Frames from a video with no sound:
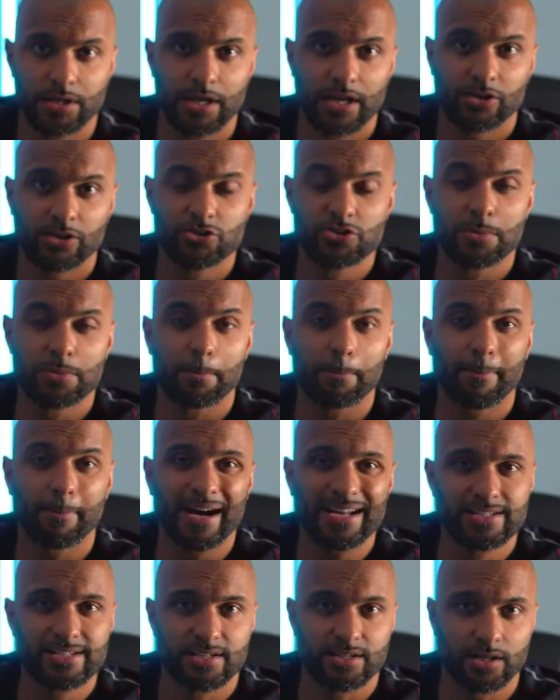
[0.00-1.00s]
it doesn't
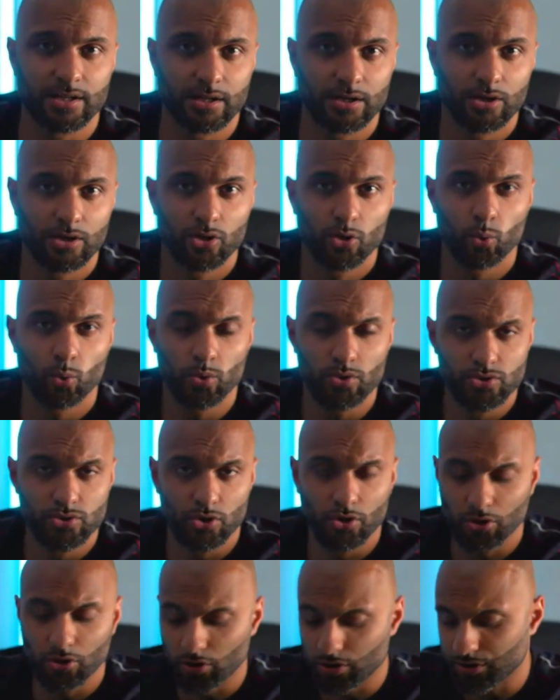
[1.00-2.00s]
matter what's
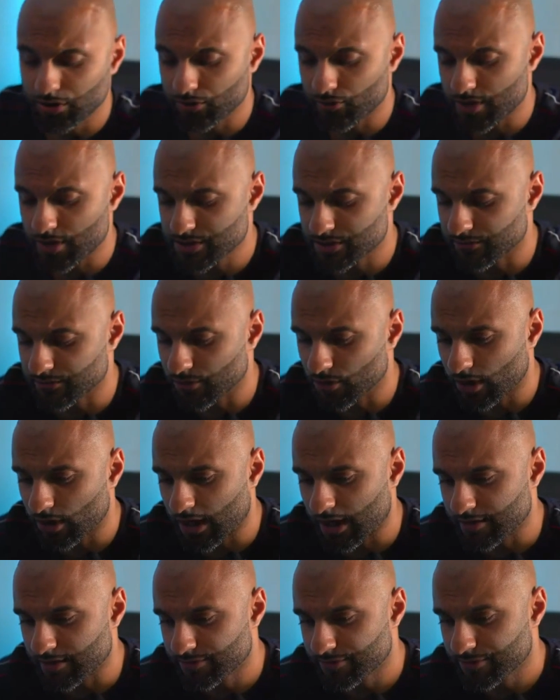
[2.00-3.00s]
going on in the rest of your
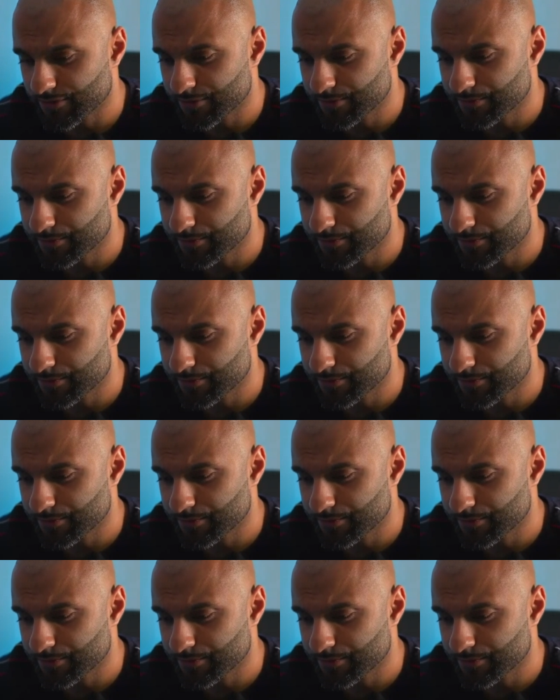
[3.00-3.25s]
life.